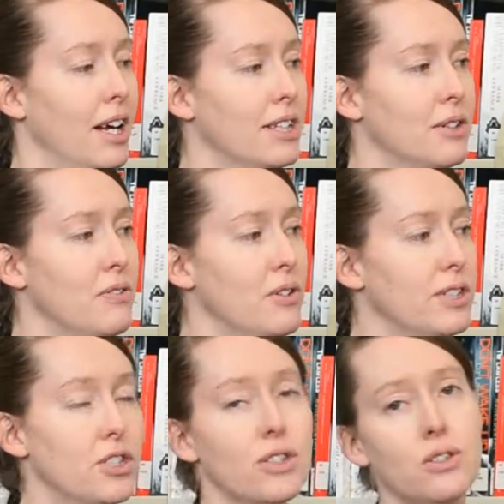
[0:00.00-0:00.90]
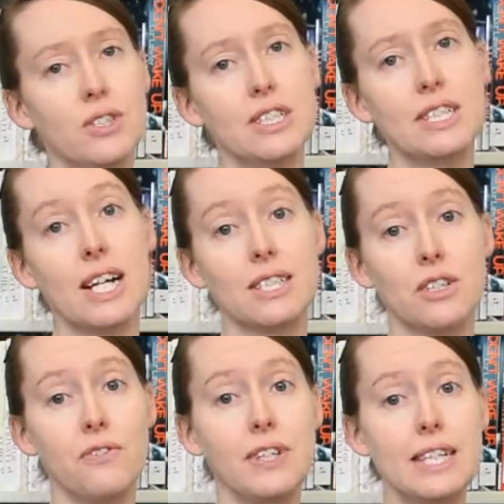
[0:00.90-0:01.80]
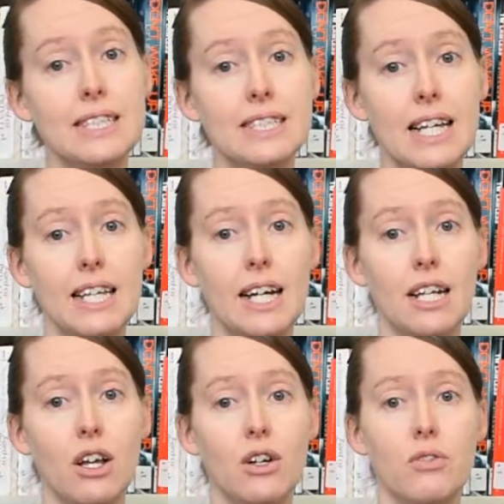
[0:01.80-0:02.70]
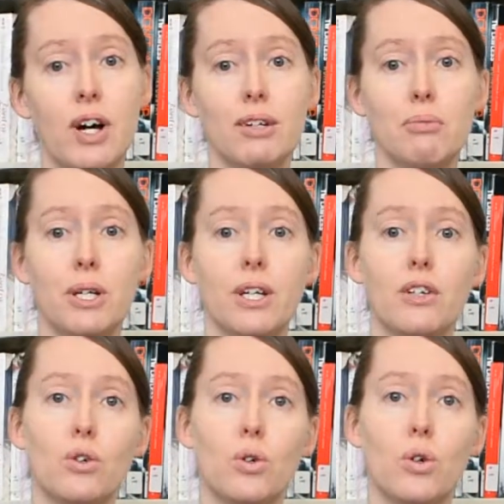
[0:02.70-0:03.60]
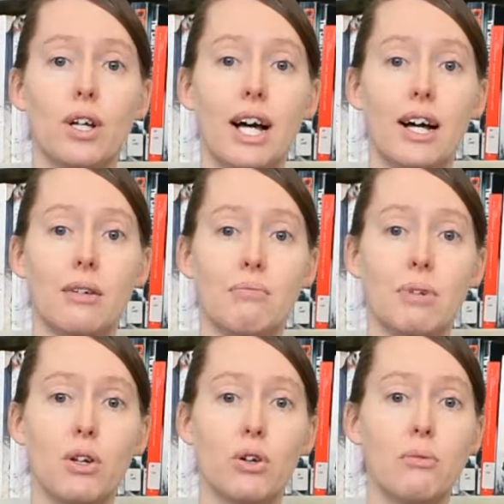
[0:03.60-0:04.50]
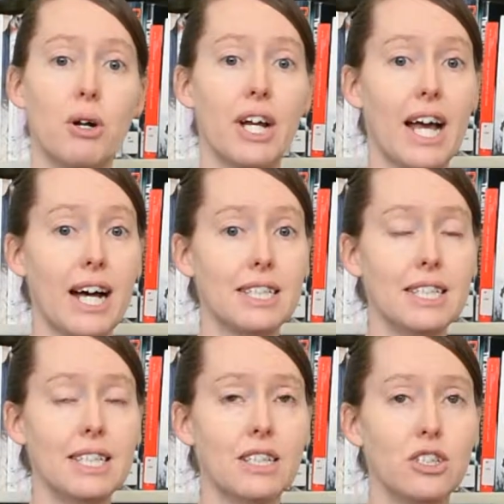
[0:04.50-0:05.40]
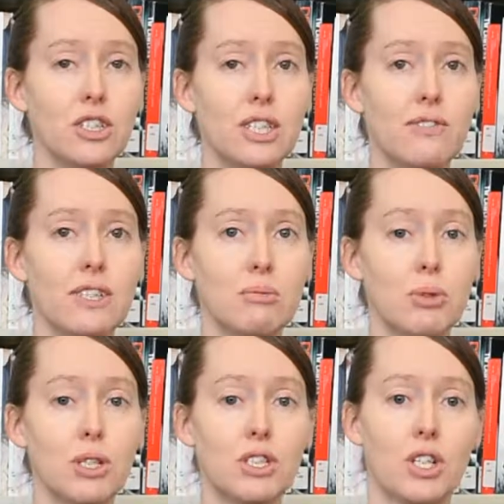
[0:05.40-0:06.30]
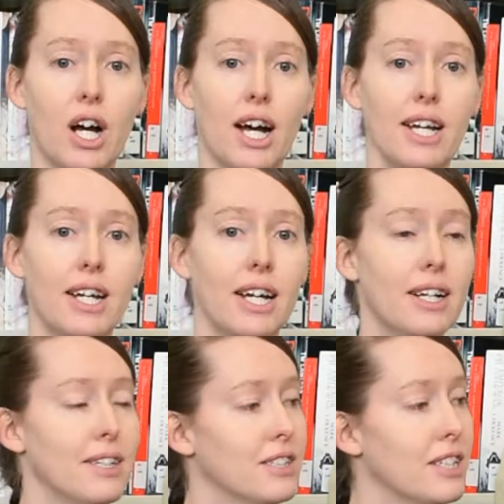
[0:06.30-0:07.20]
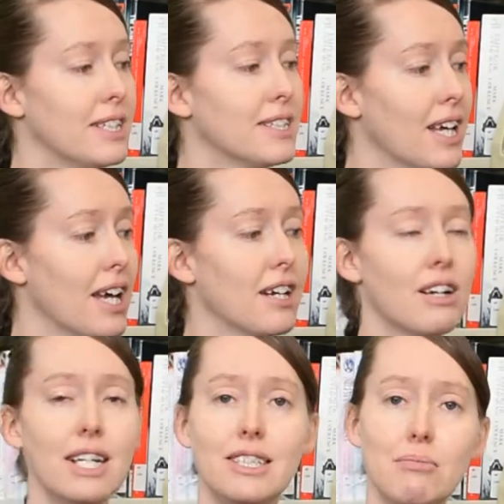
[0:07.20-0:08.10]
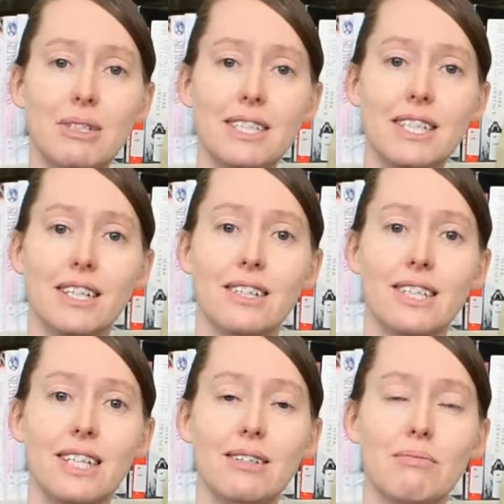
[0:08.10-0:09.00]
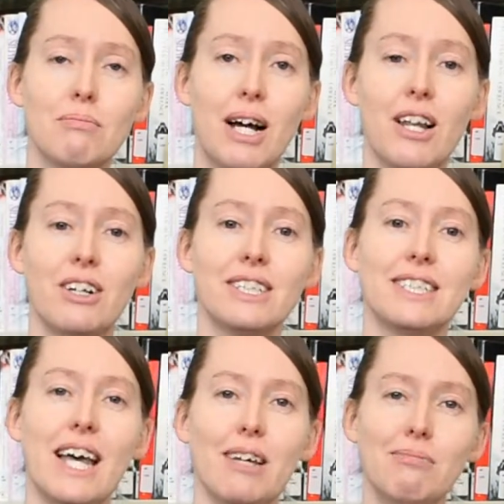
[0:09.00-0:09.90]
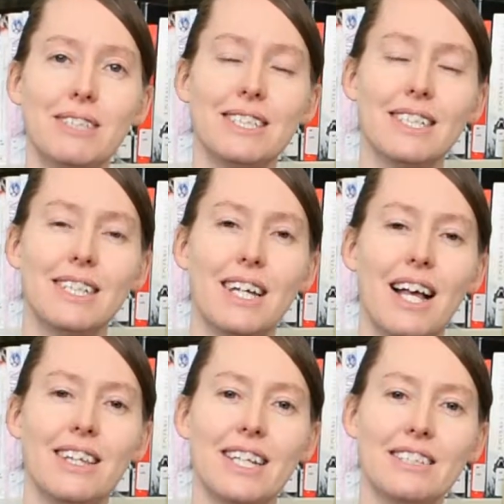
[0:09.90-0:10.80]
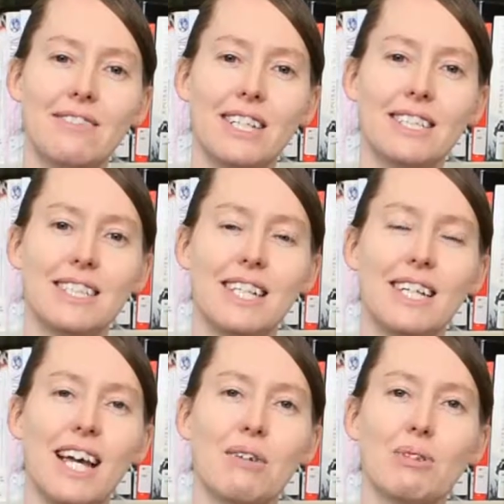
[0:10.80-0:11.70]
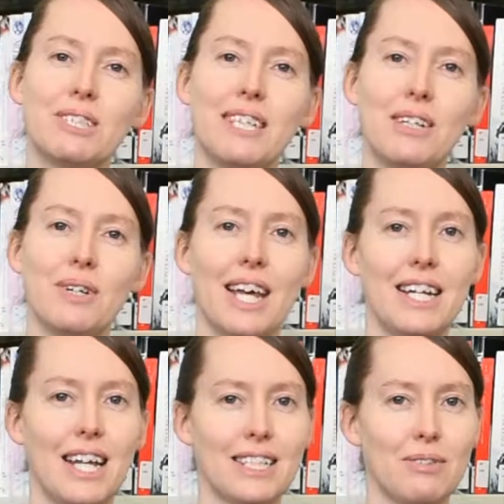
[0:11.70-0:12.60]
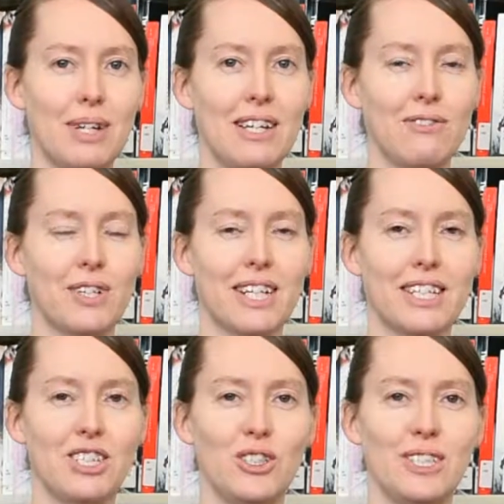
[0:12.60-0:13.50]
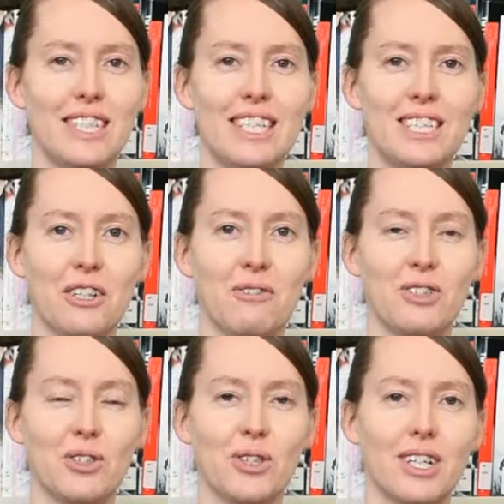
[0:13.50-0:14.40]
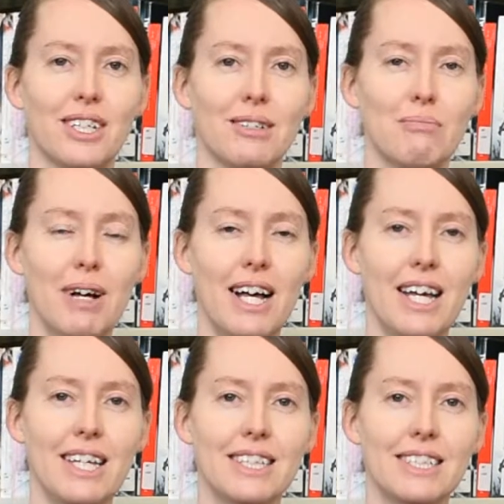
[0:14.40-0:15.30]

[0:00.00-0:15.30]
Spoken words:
So if you enjoy authors like Sophie Kinsella, Lauren Weinberg or Laura Moriarty, then you should give this book a try. So that's Crazy, Busy, Guilty by Lauren Sams. Thanks for listening, and we'll see you again next week for another Tuesday Shelf Talk. Bye.